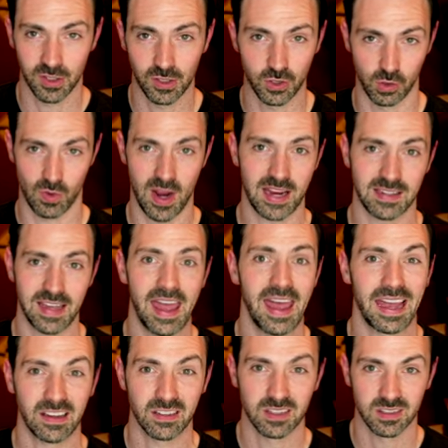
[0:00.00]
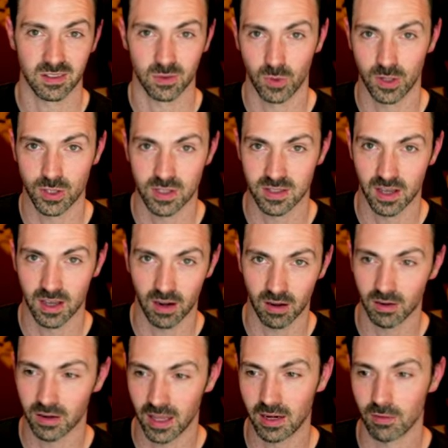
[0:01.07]
DirectX, which is their
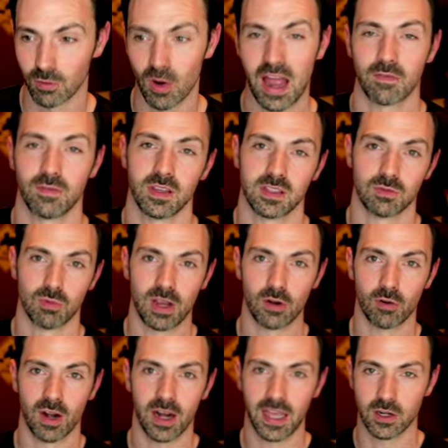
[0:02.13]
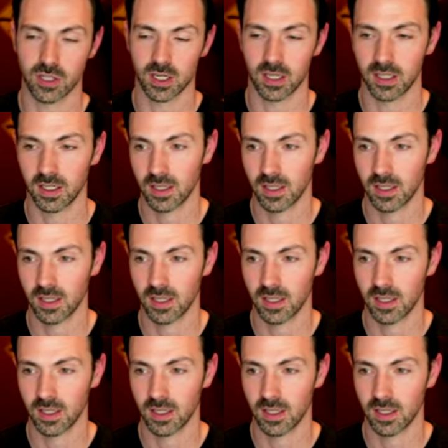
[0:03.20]
kind of graphics rendering engine.